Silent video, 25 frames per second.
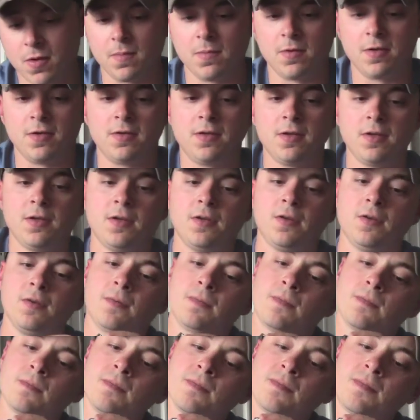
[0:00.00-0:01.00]
going to
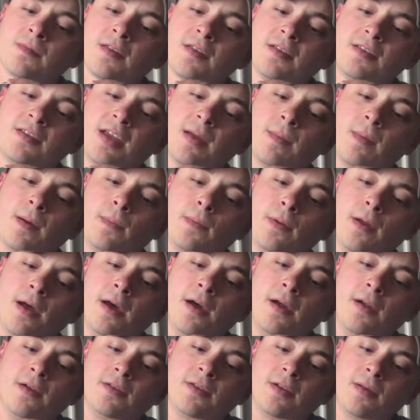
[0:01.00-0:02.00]
do is take my
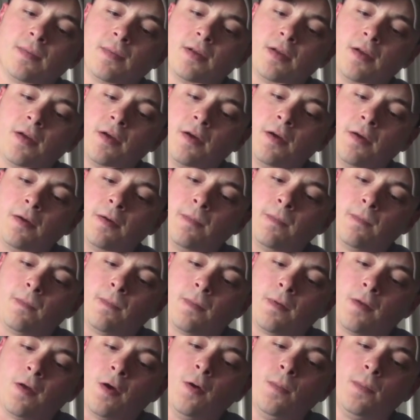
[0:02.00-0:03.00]
pliers. I'm going to
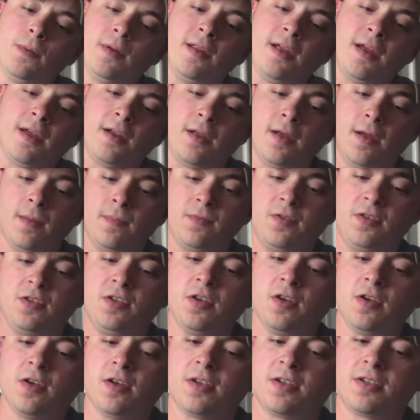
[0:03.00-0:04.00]
open that up
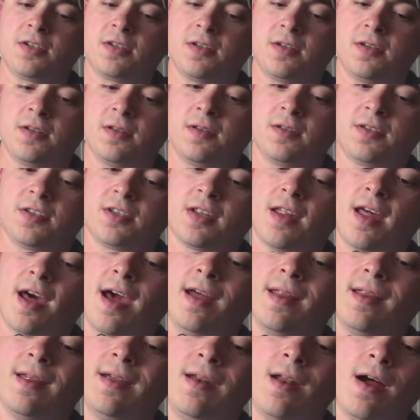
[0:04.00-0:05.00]
just
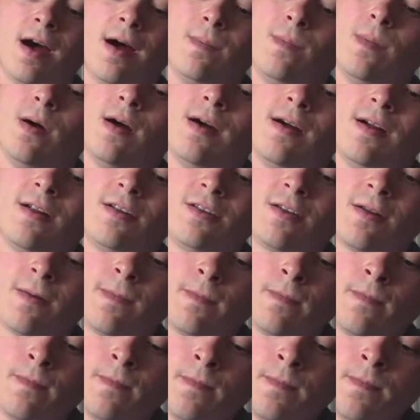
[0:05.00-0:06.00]
slightly, not much.
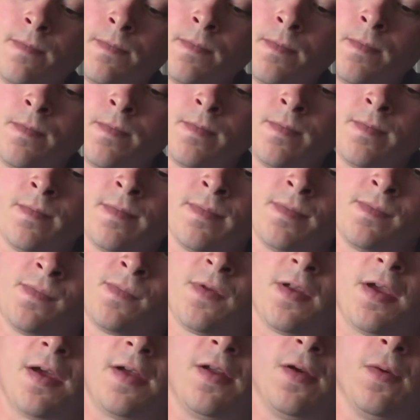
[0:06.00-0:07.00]

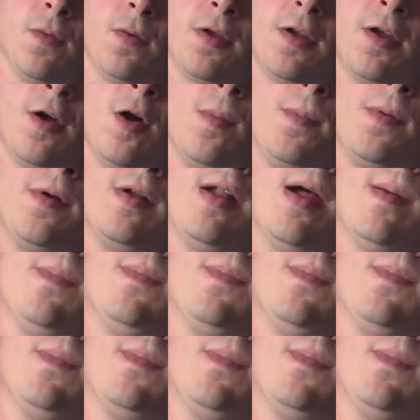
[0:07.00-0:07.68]
I don't want to open it up